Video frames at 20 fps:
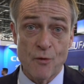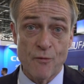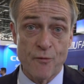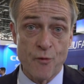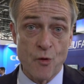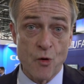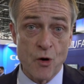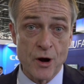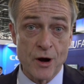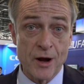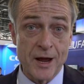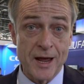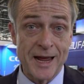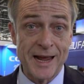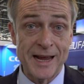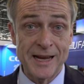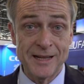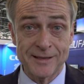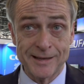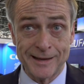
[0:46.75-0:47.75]
for
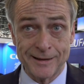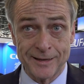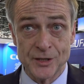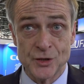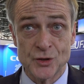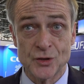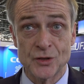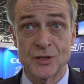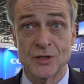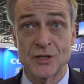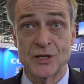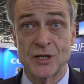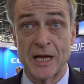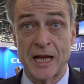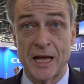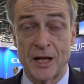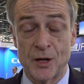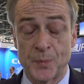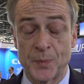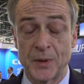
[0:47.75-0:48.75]
intelligence,
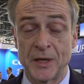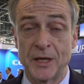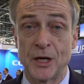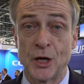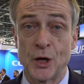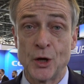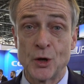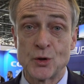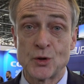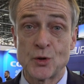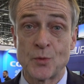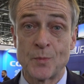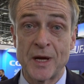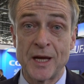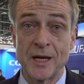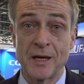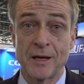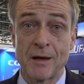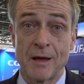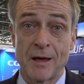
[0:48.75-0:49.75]
helping to
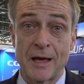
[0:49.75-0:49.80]
make